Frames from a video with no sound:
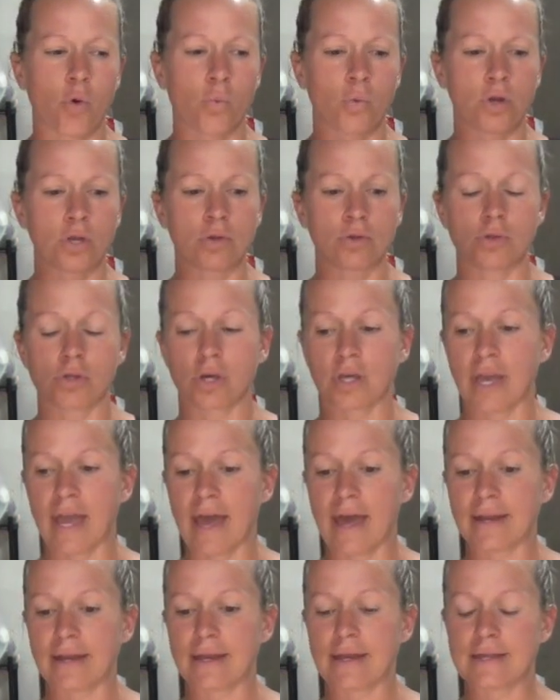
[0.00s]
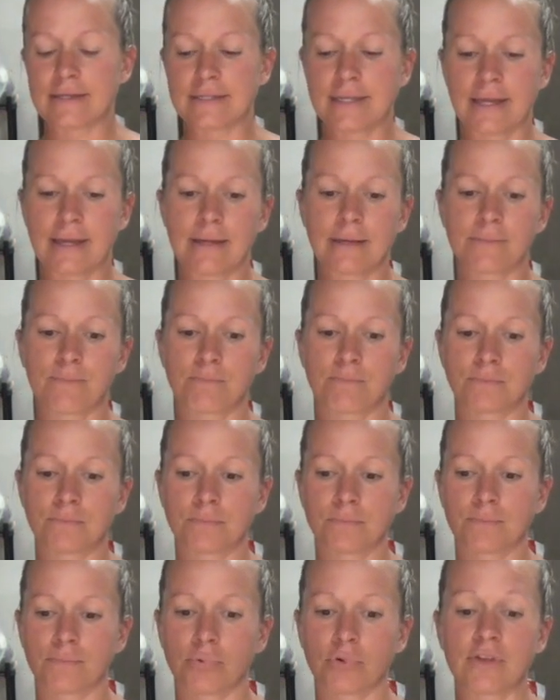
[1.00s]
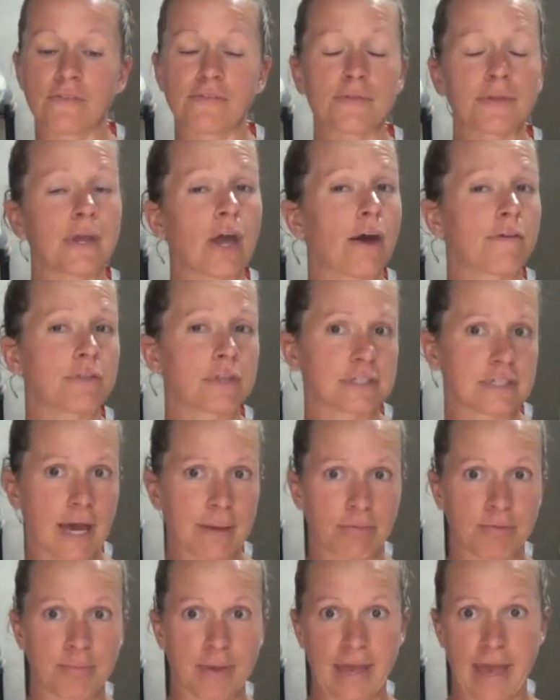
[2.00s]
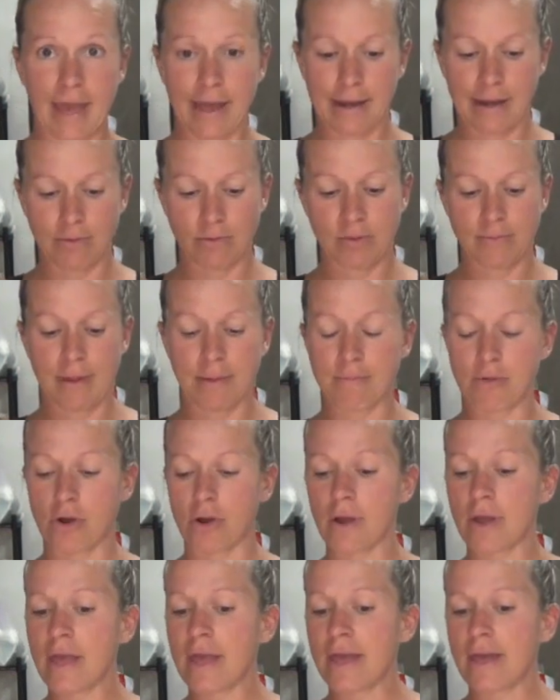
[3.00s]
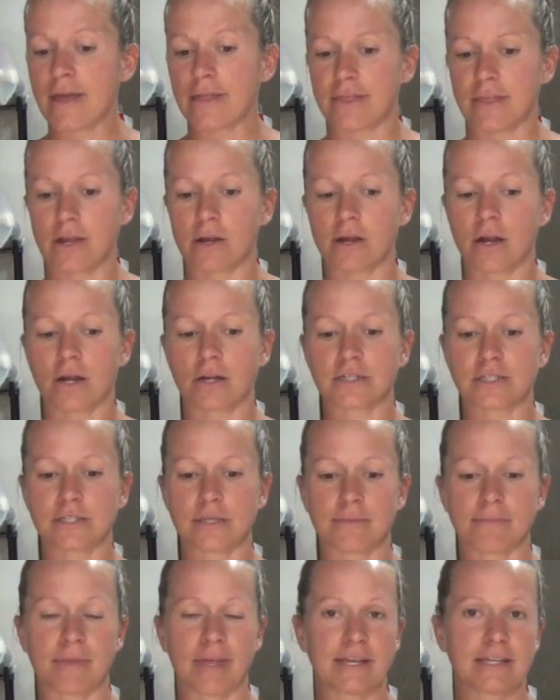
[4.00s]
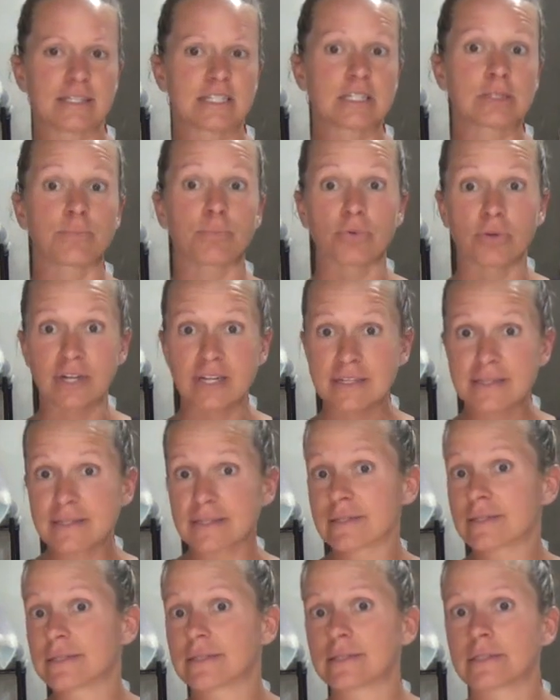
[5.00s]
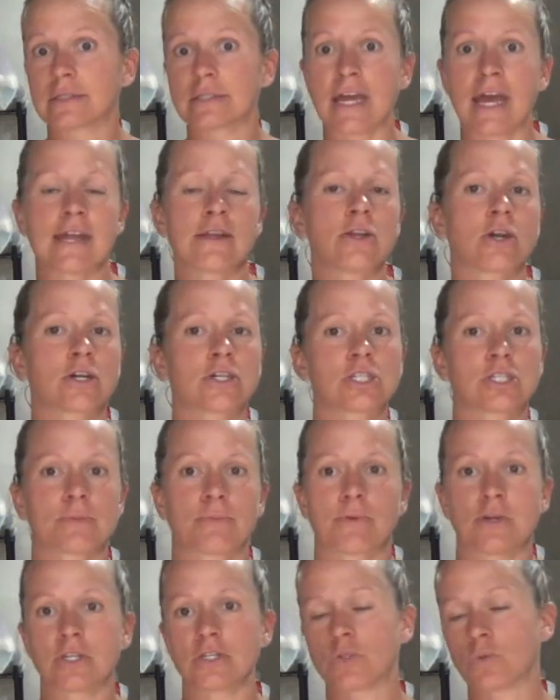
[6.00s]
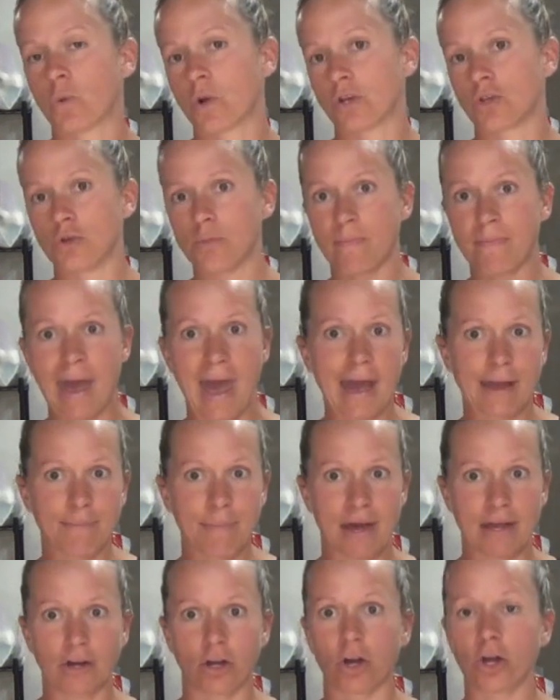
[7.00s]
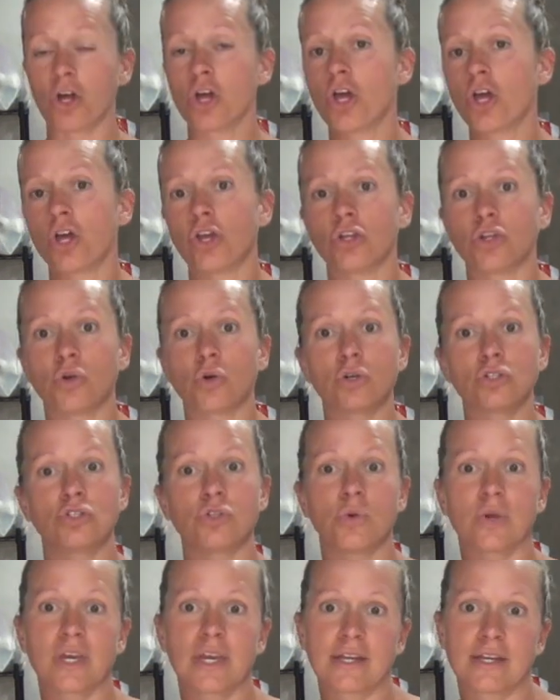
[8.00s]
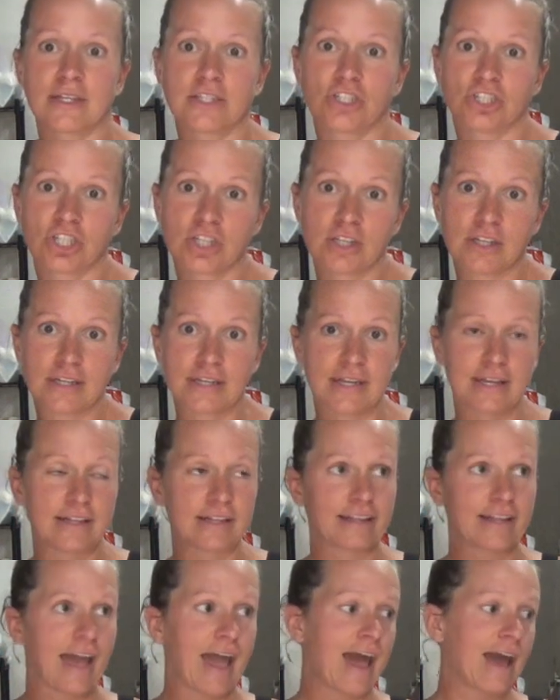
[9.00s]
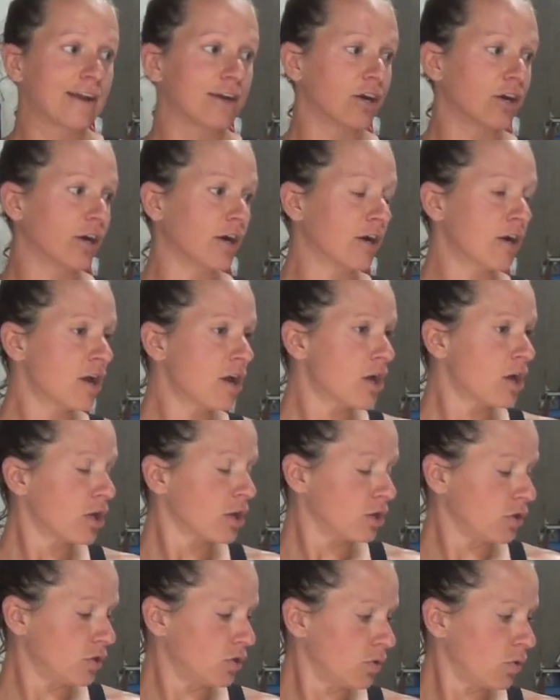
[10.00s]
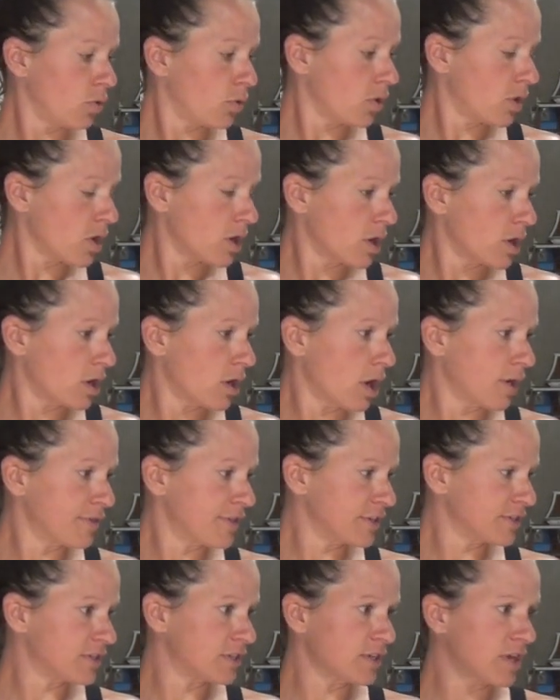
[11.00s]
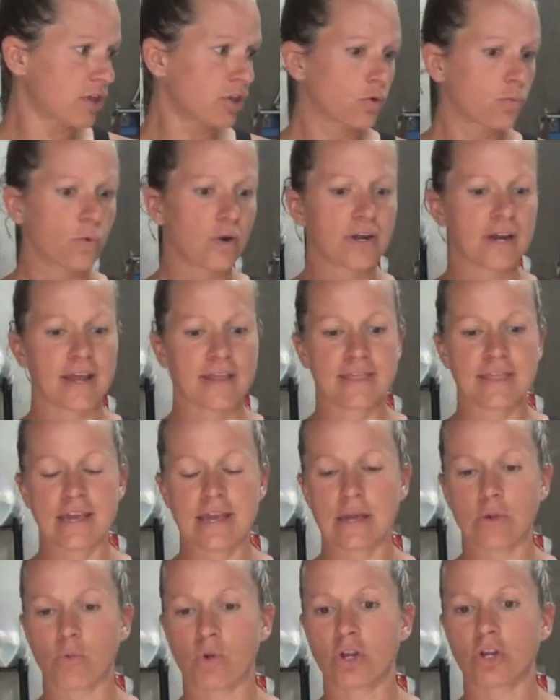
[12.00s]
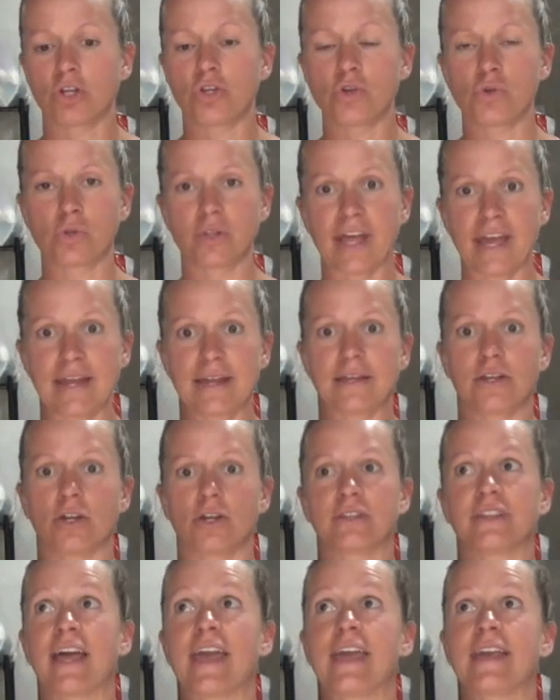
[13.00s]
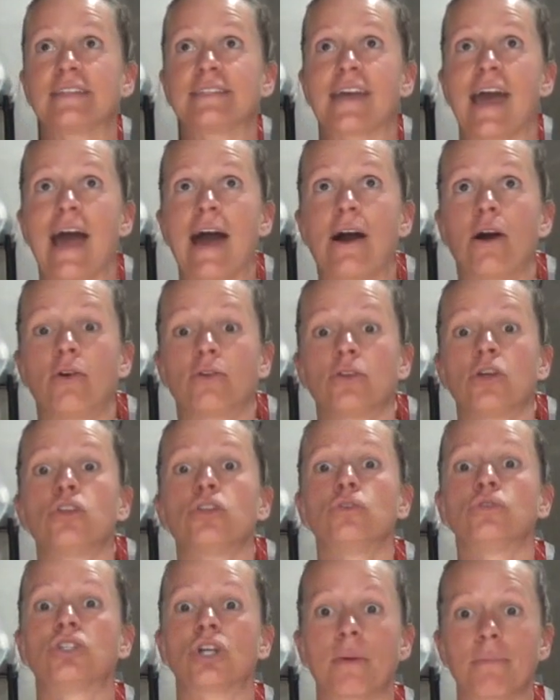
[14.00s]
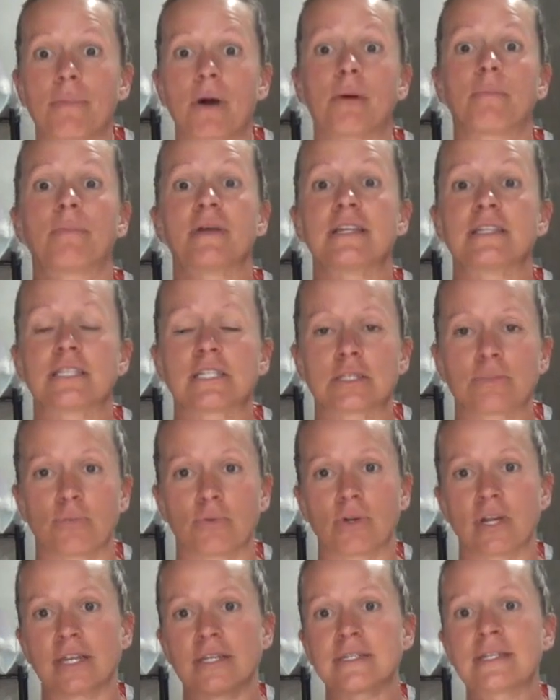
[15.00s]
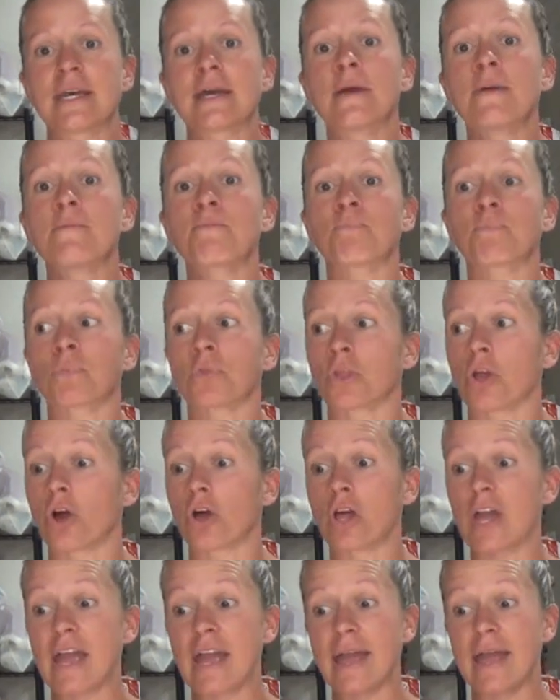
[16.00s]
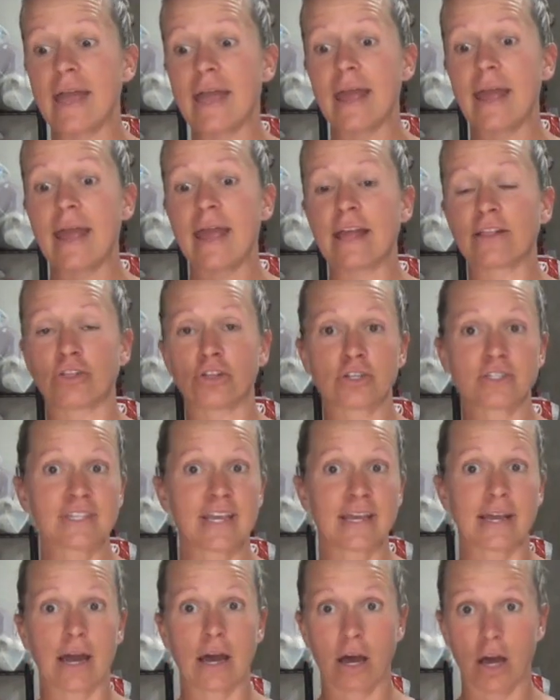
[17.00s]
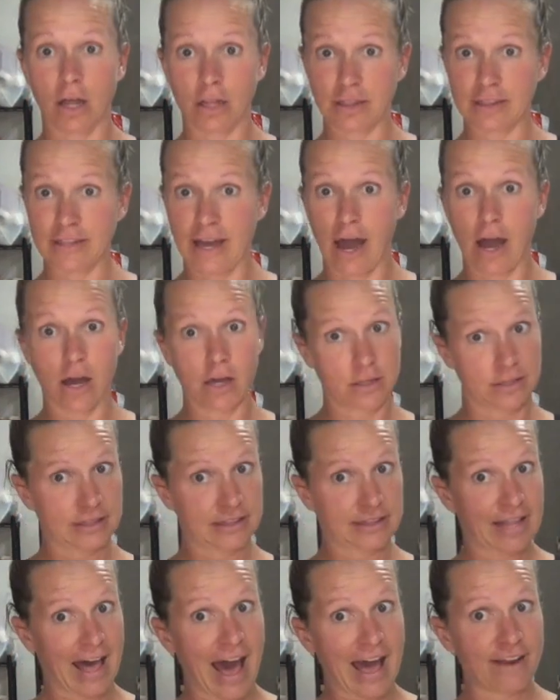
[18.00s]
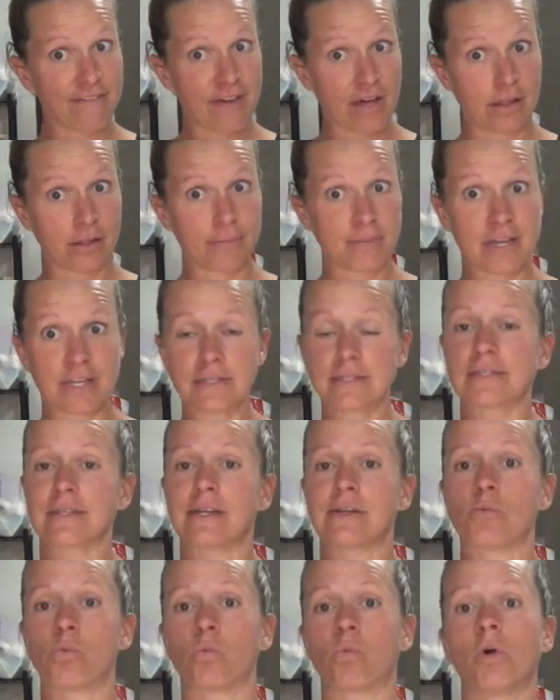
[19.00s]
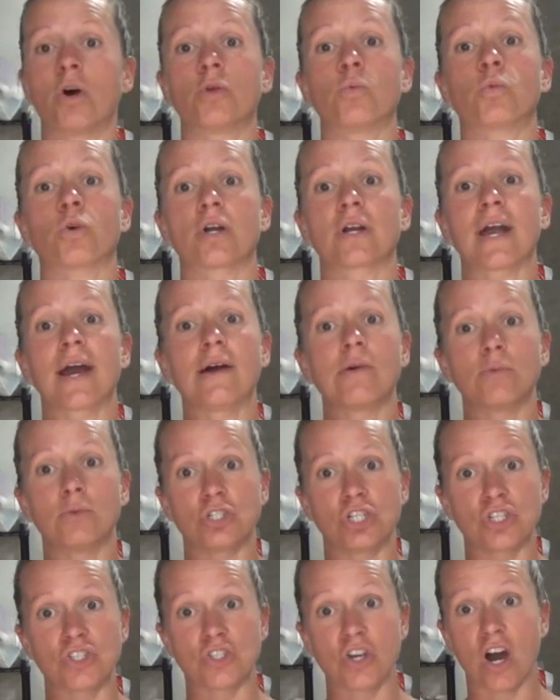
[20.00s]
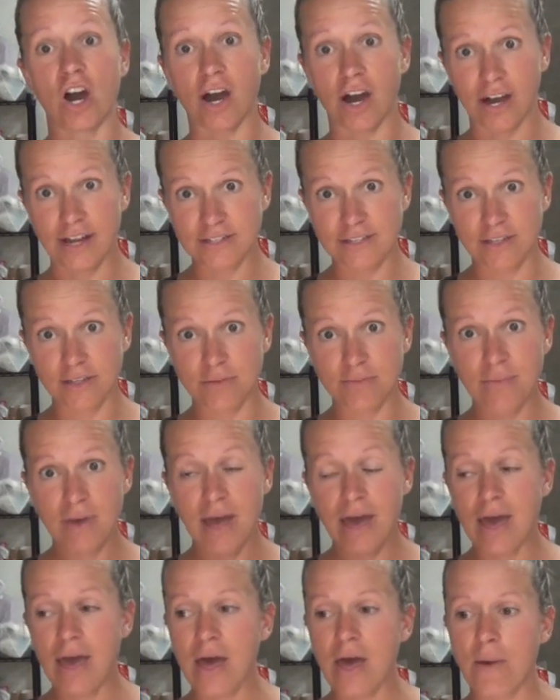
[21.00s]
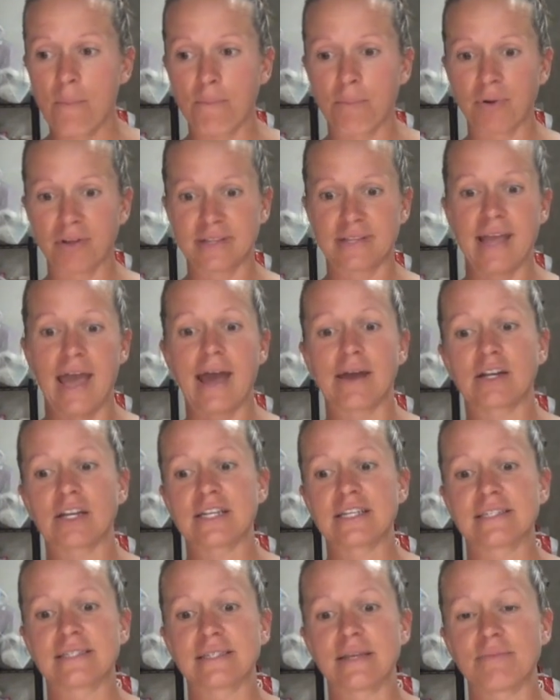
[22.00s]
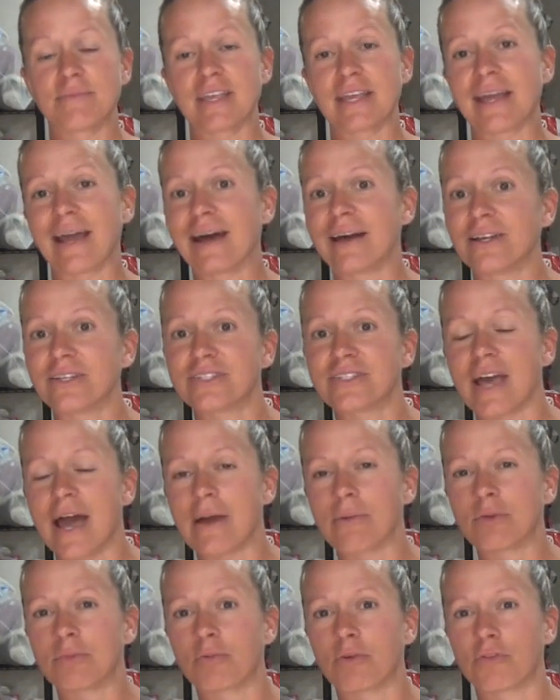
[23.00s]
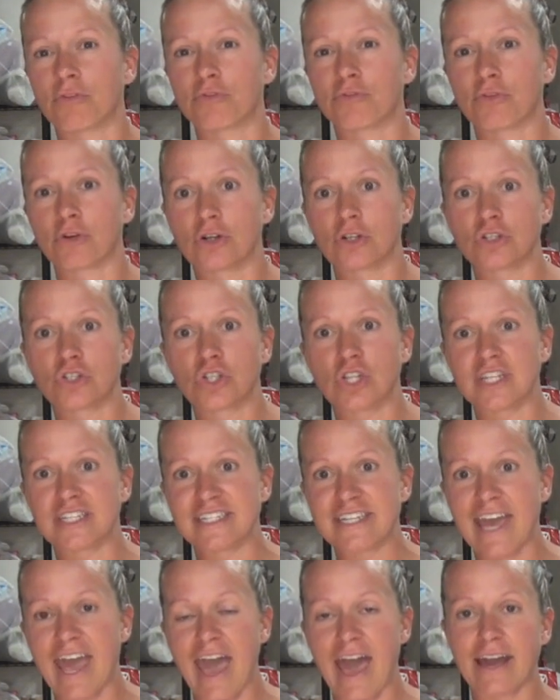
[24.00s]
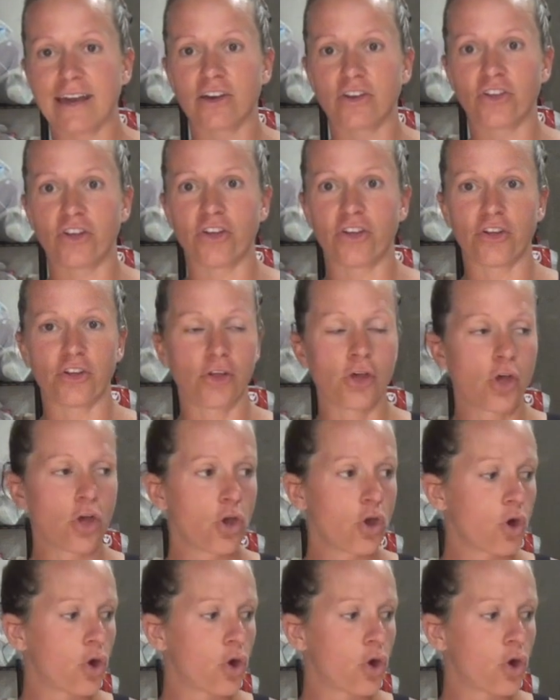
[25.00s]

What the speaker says: When you look at it briefly off the top of my head, I remember there are some like sprints, 10-yard sprints where you backpedal, you're doing an agility ladder, there's another one I think where you're laying down, you jump up and sprint. It looks like a lot of elements in one workout, which is awesome, but that is something else I would prefer to tackle